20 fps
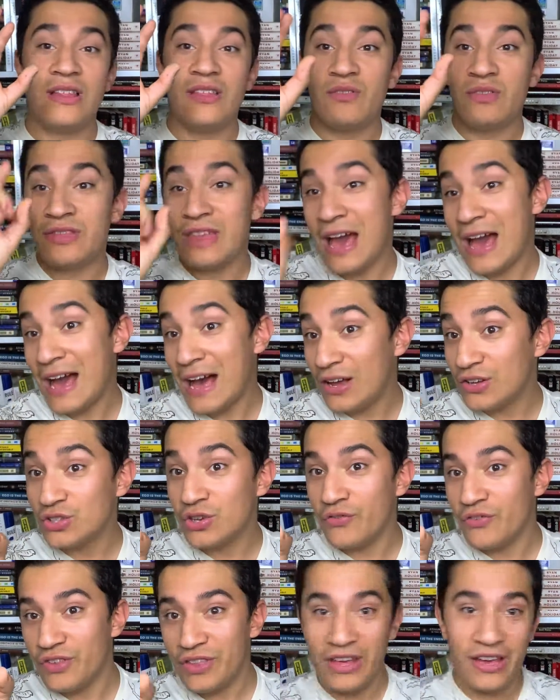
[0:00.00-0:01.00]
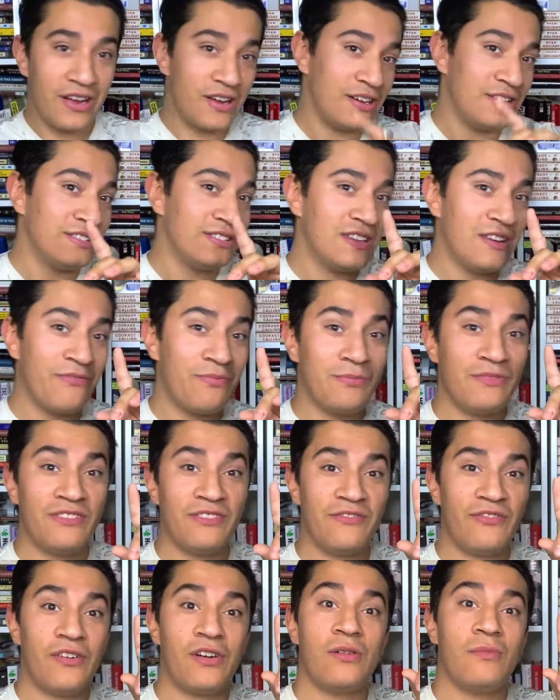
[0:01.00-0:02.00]
That house over there is different
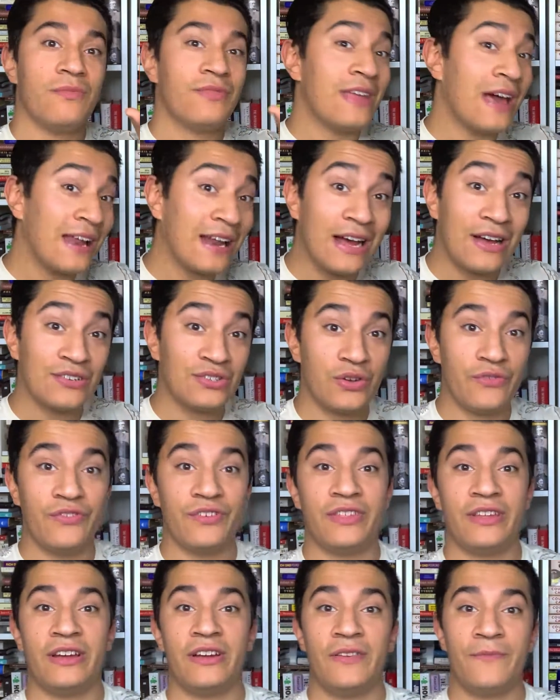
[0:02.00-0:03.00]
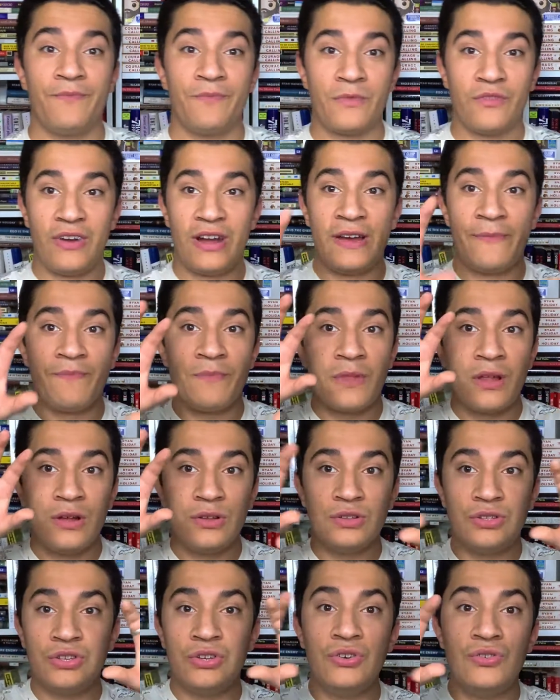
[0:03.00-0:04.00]
from that house over there, right?
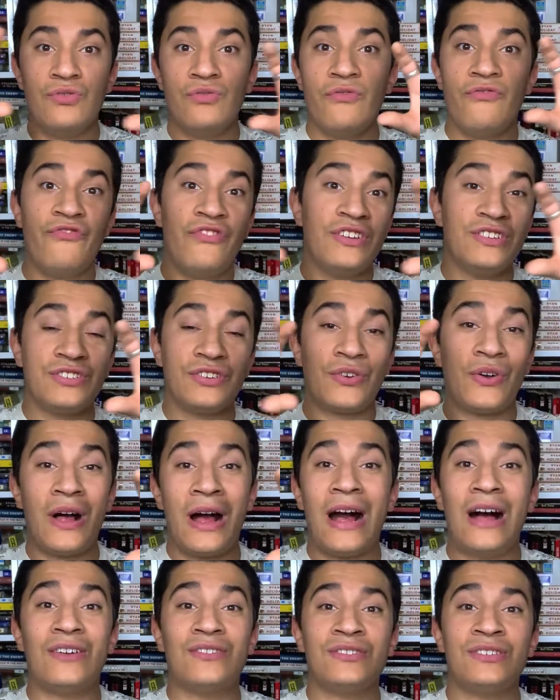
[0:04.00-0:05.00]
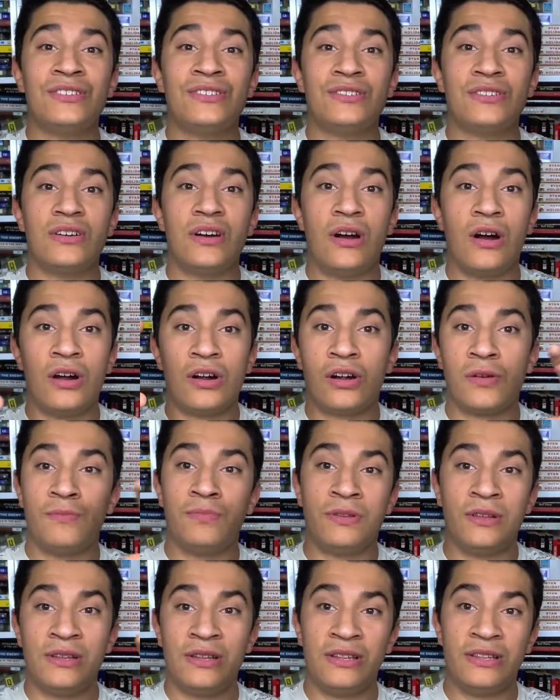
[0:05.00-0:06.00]
Two physical houses are
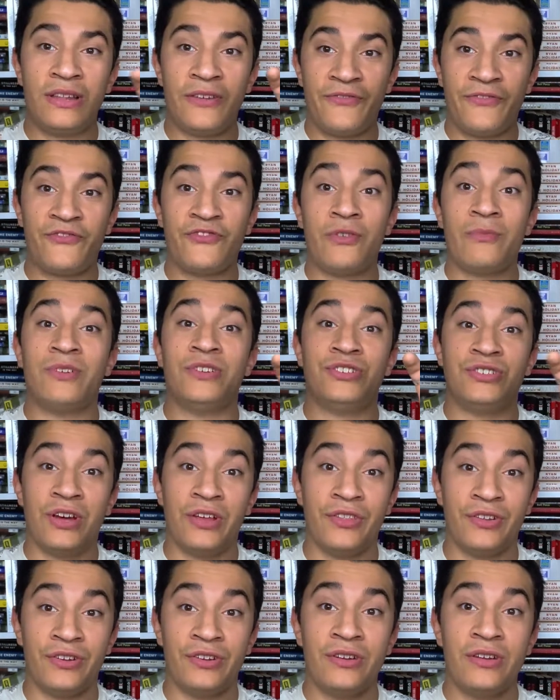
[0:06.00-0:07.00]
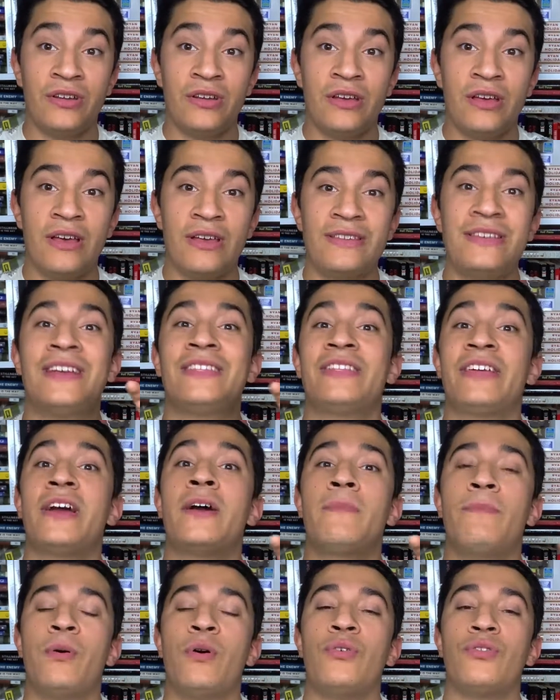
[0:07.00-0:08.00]
completely different from each other, yet they are
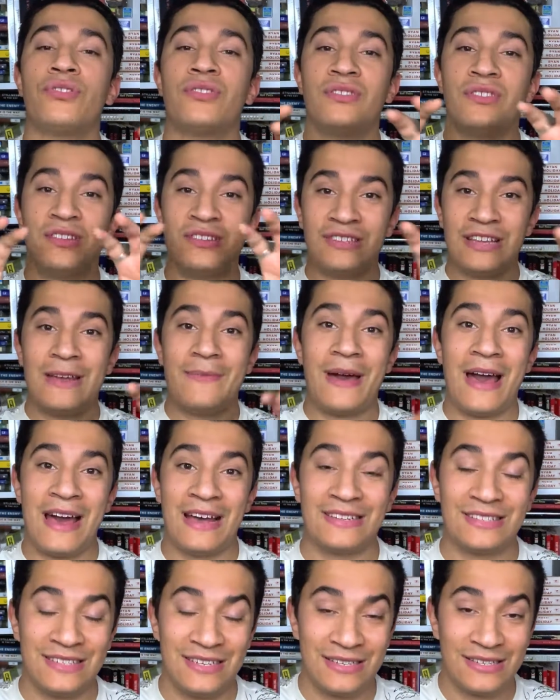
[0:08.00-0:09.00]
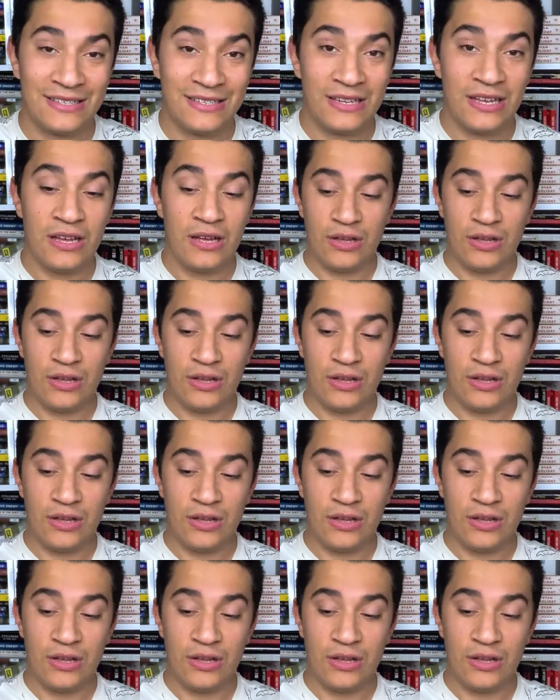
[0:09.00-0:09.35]
both the same assets.